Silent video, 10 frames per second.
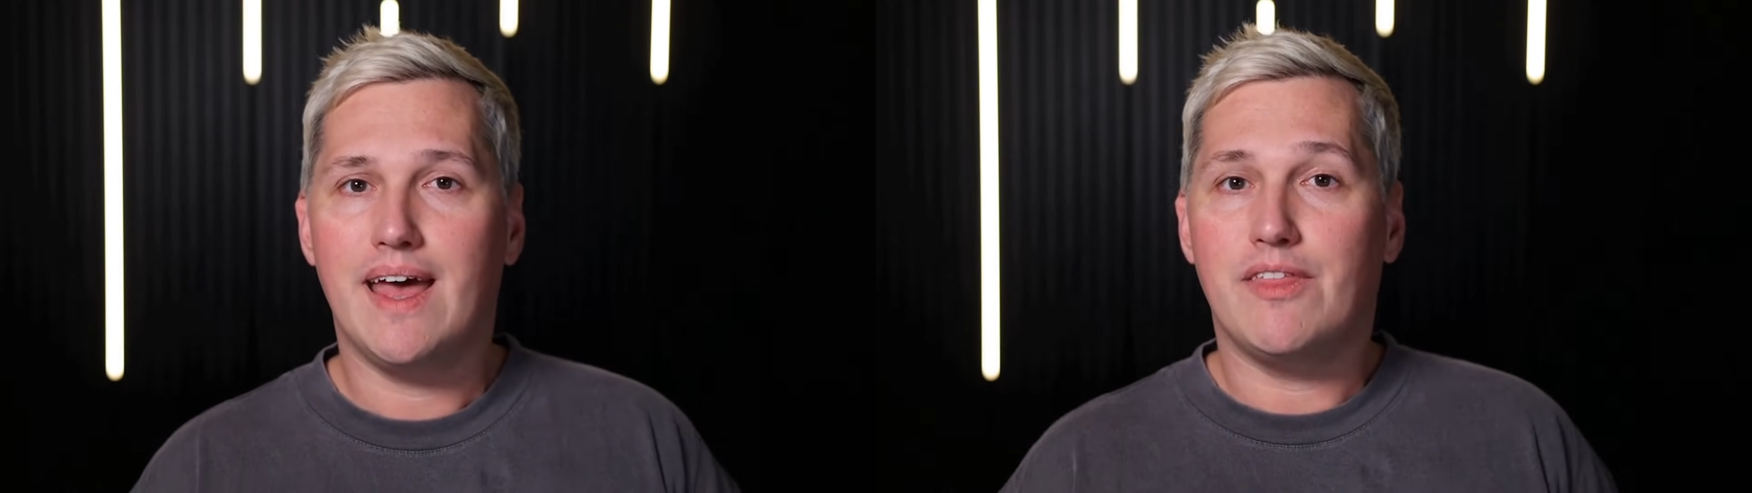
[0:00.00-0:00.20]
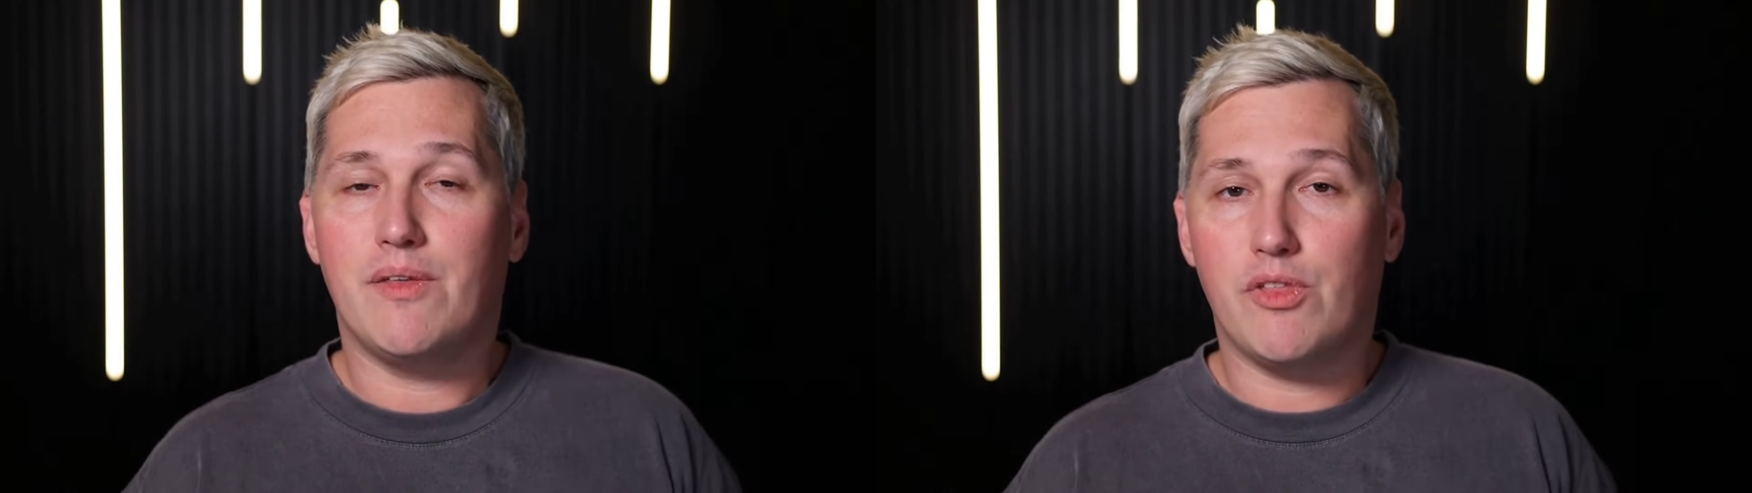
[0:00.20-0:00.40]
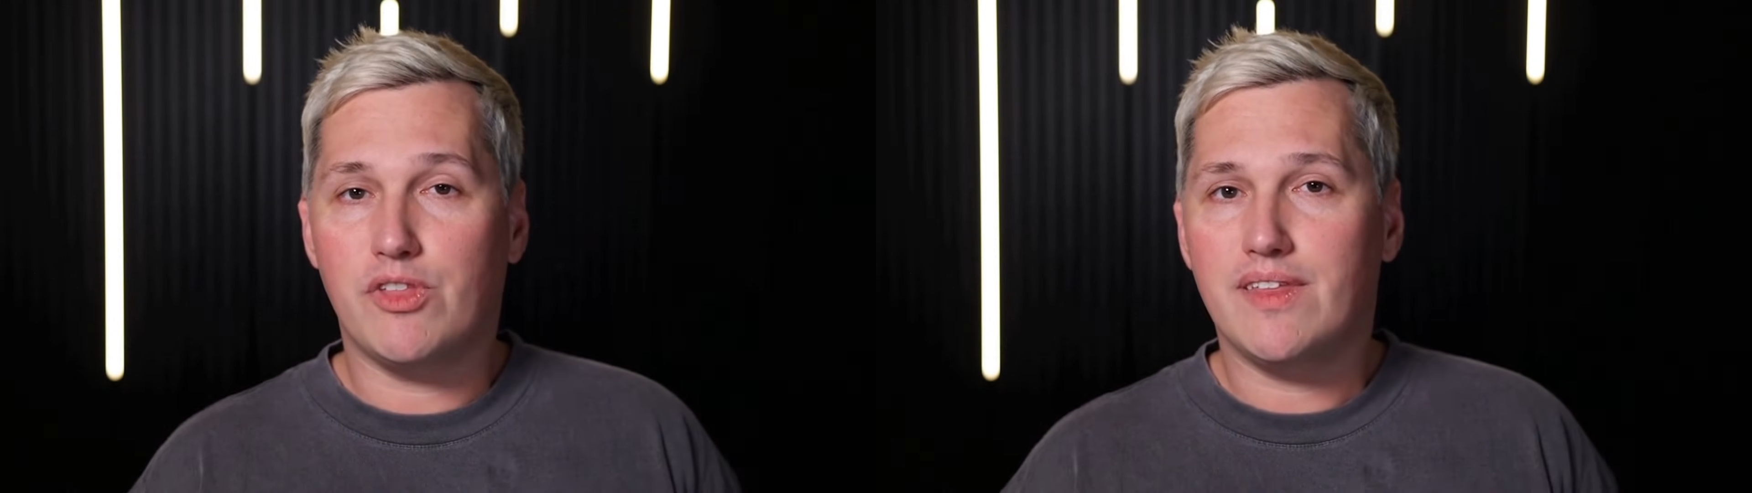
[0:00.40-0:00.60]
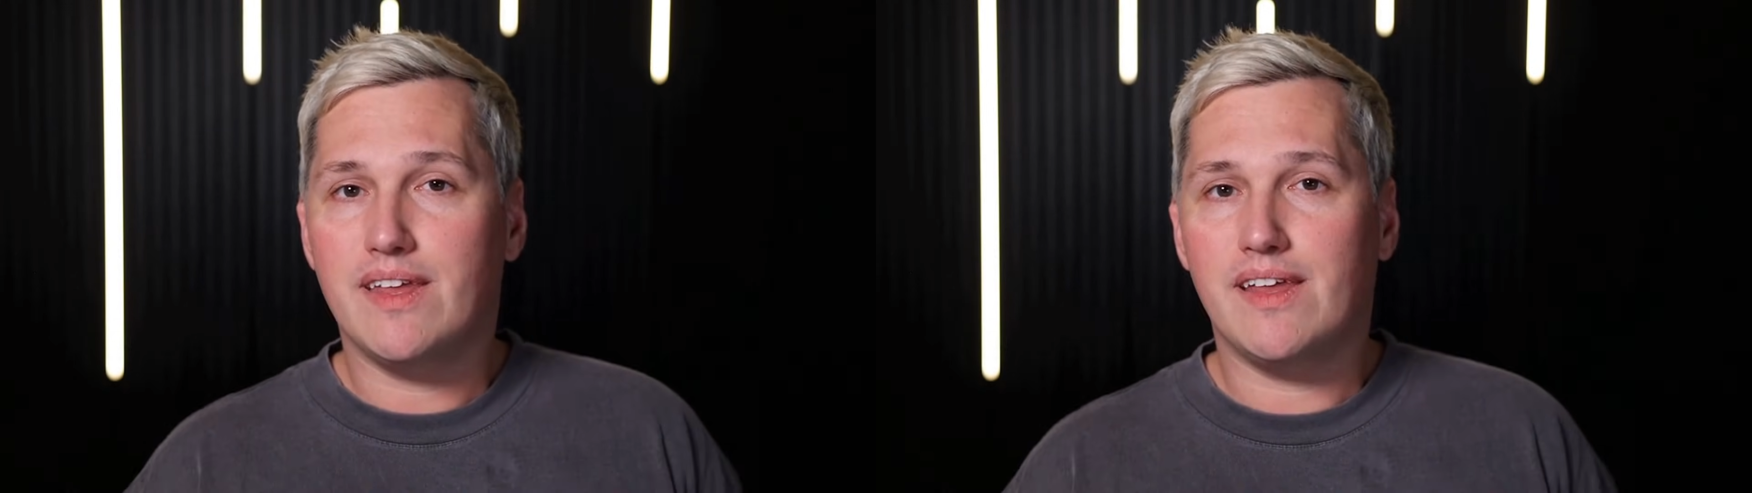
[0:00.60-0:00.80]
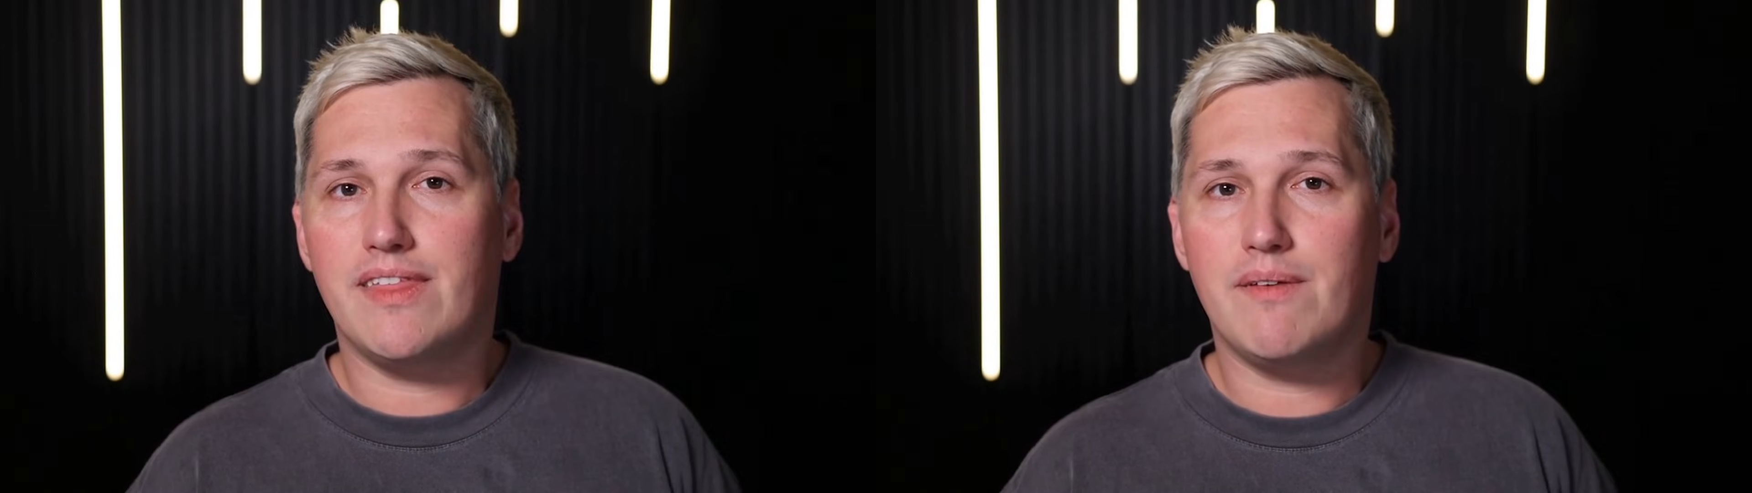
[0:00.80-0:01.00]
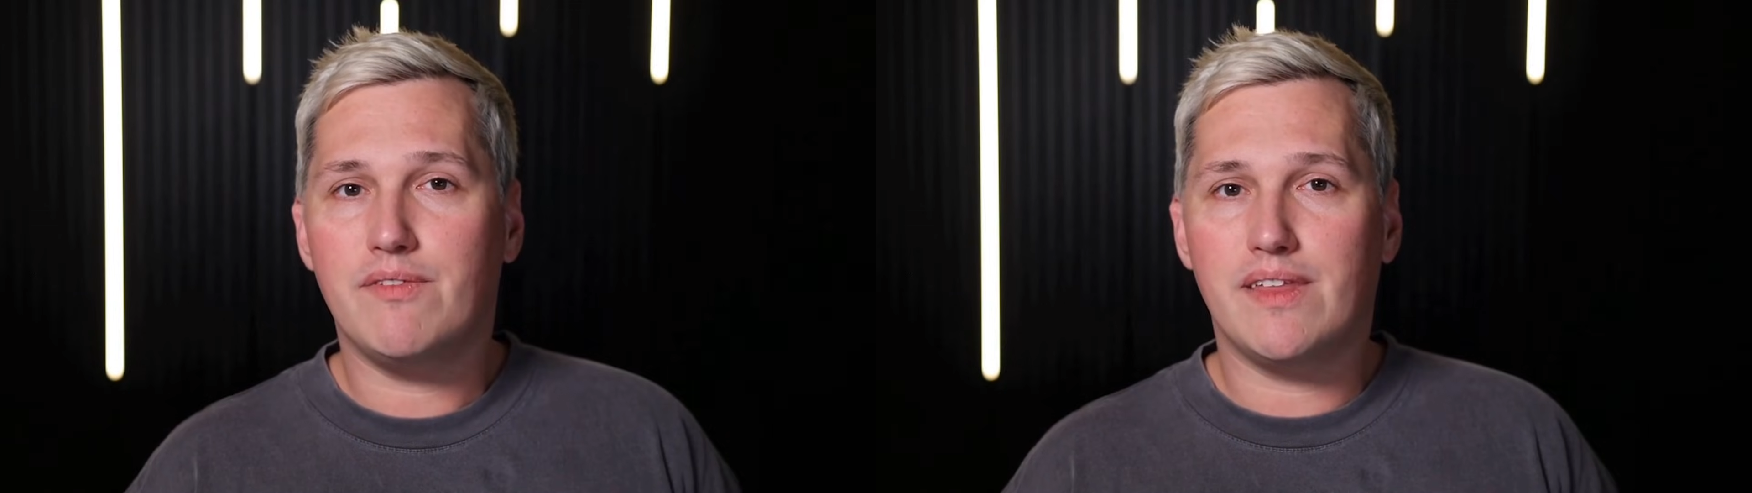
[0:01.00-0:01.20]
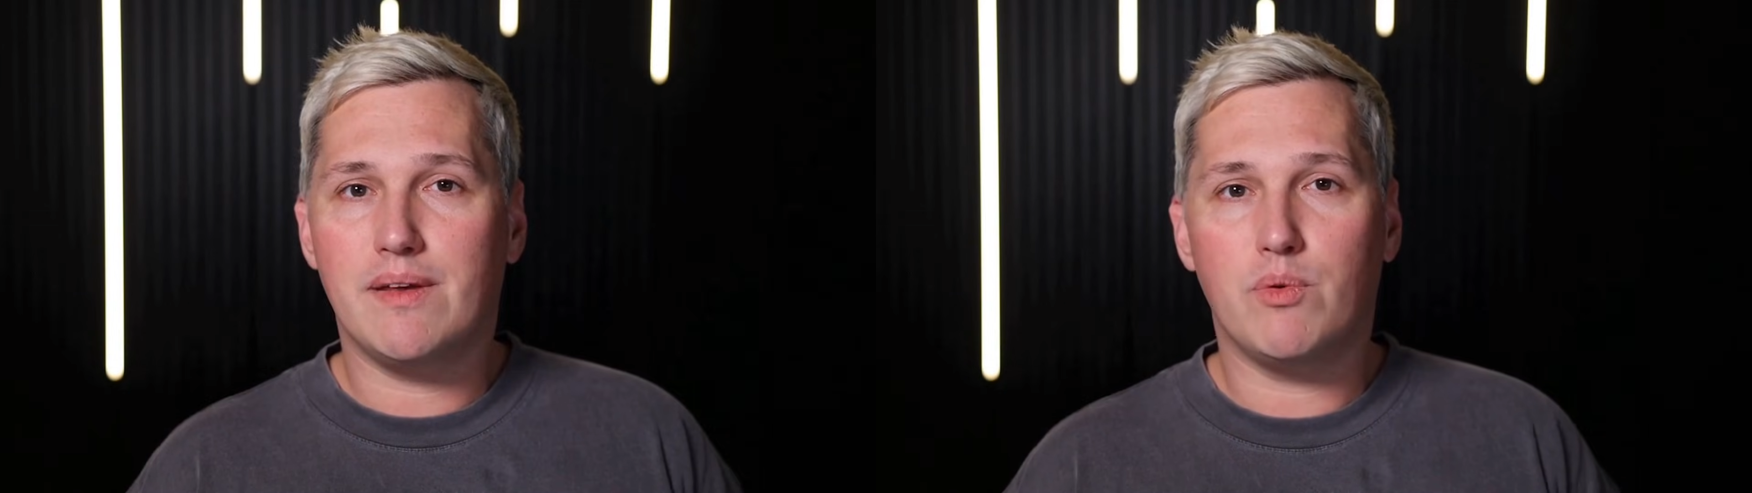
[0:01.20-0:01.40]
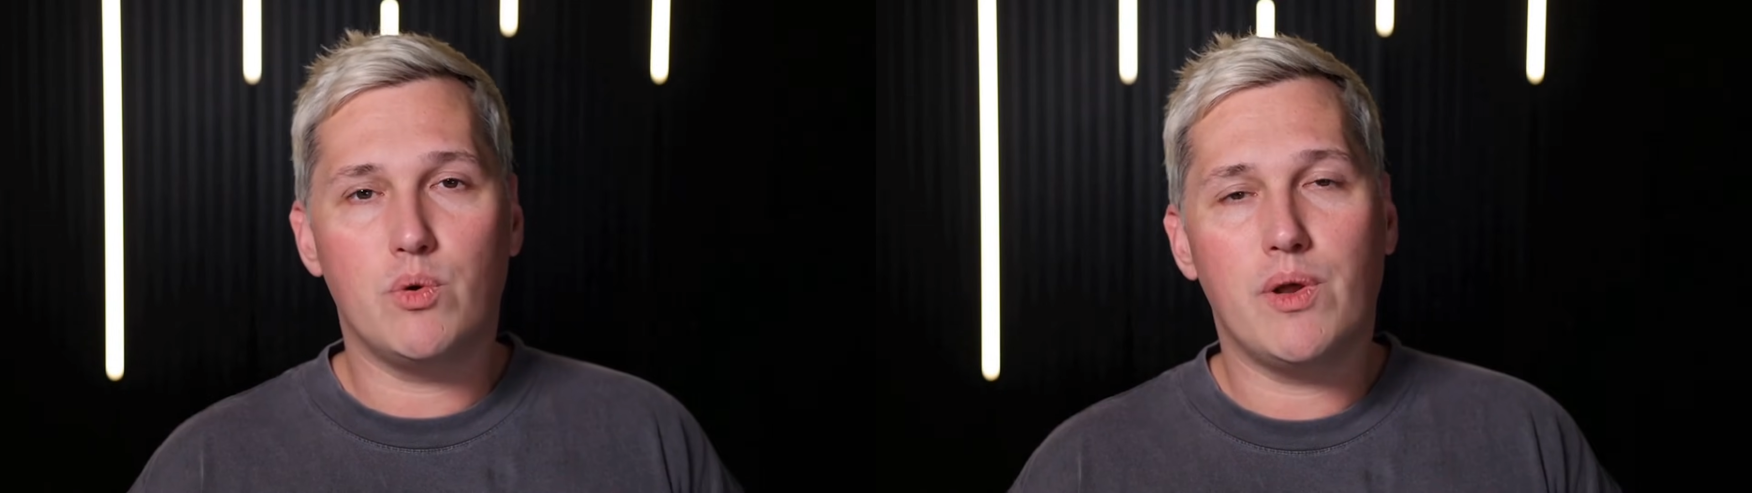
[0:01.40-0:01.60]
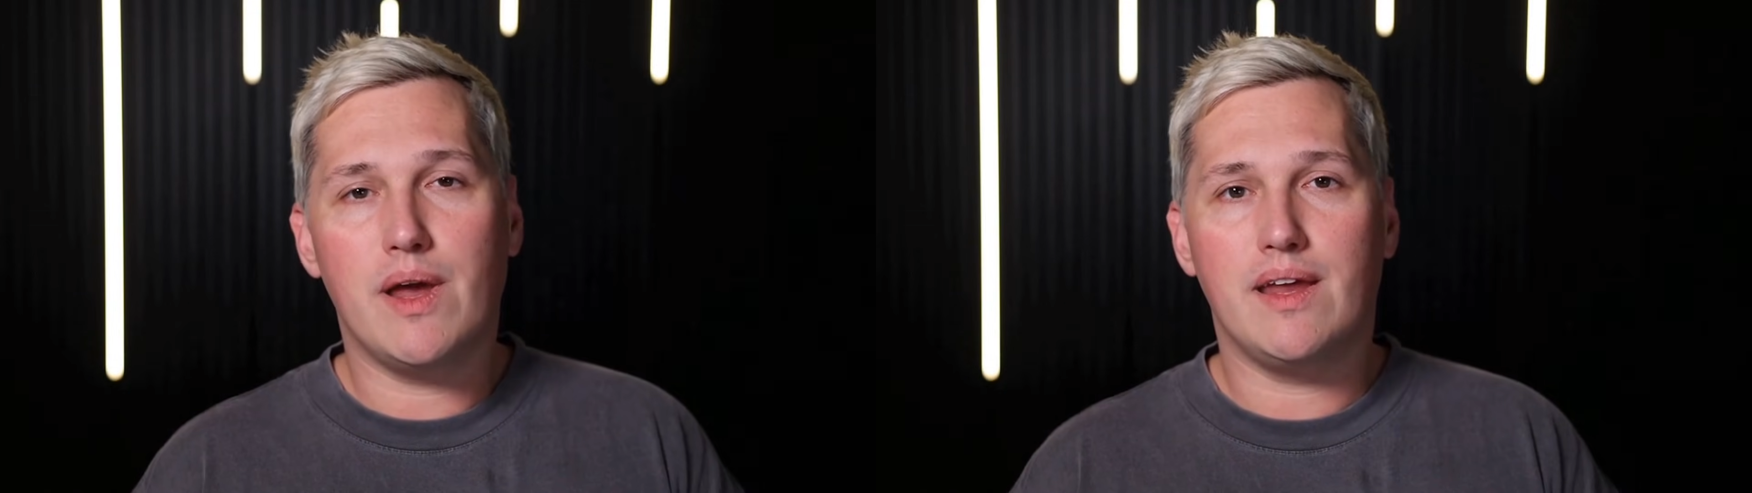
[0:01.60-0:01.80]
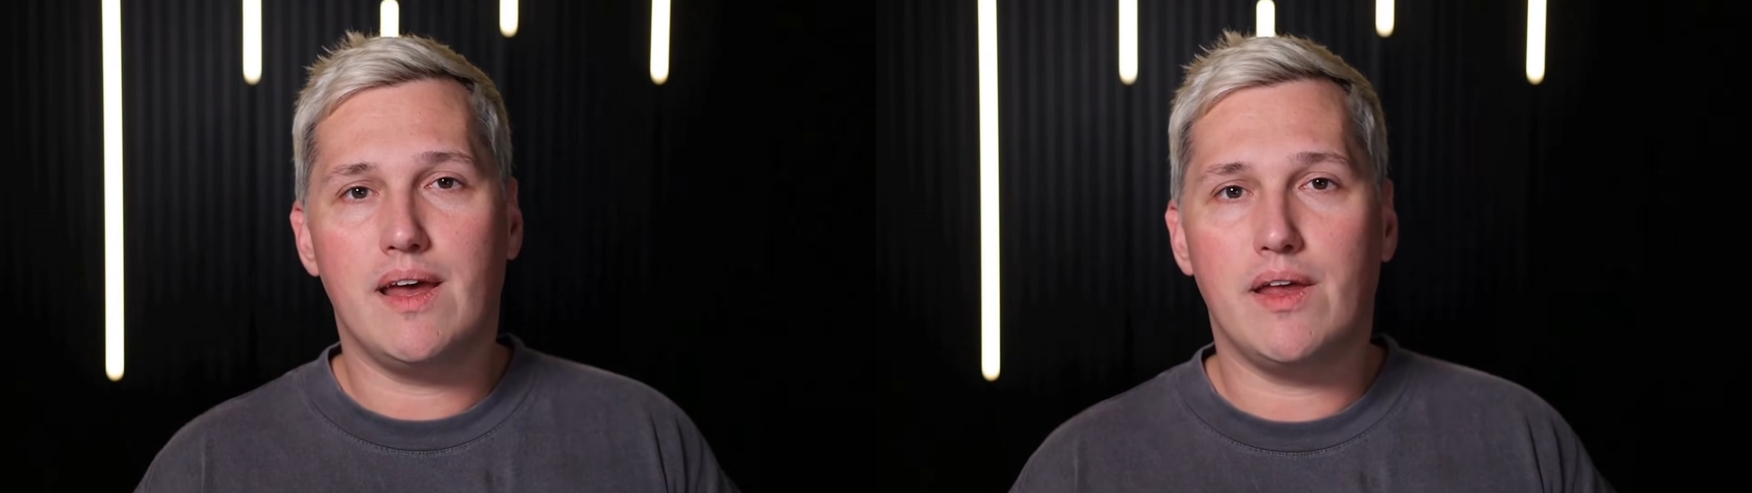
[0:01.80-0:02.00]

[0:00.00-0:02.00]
solution that does everything poorly,